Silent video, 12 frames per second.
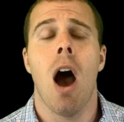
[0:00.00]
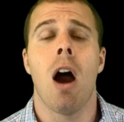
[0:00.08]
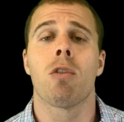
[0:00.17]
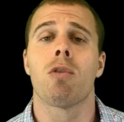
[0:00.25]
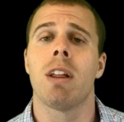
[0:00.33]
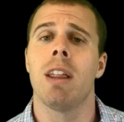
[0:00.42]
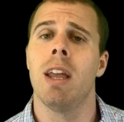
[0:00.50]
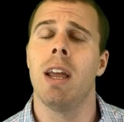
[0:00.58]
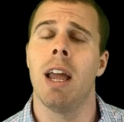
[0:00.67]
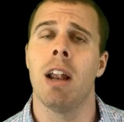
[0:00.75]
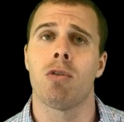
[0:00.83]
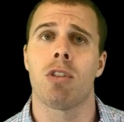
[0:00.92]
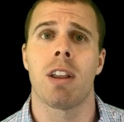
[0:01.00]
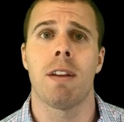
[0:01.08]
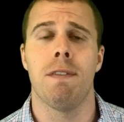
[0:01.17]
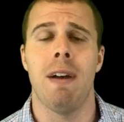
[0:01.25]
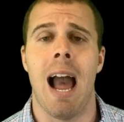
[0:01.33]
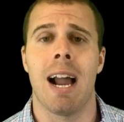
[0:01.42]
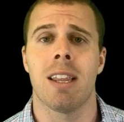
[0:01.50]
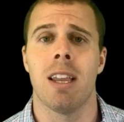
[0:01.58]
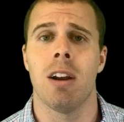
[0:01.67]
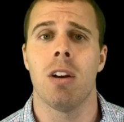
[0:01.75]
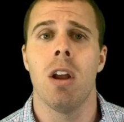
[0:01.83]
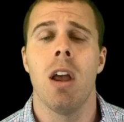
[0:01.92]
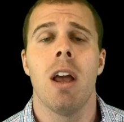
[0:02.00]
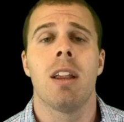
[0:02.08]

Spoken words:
A really interesting fact here,